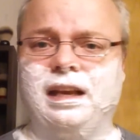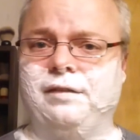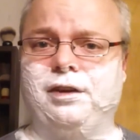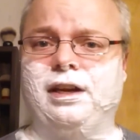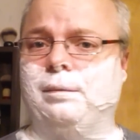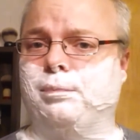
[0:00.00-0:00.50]

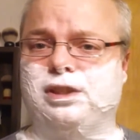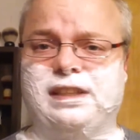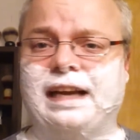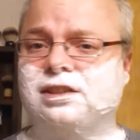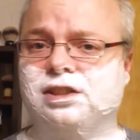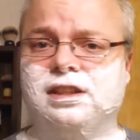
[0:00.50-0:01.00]
if you get
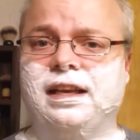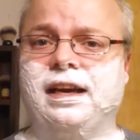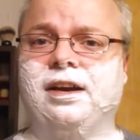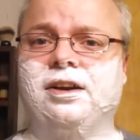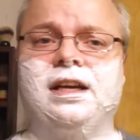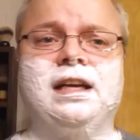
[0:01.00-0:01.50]
protection
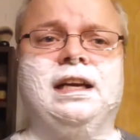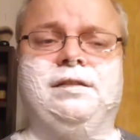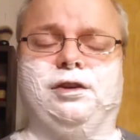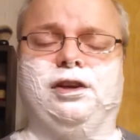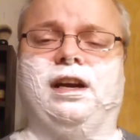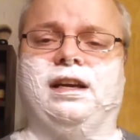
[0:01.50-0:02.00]
there, if
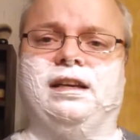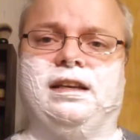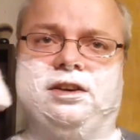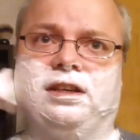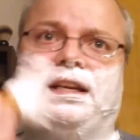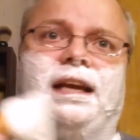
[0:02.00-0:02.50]
you're not getting
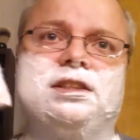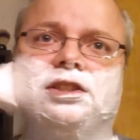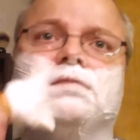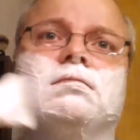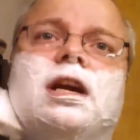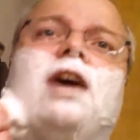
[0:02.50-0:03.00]
irritation,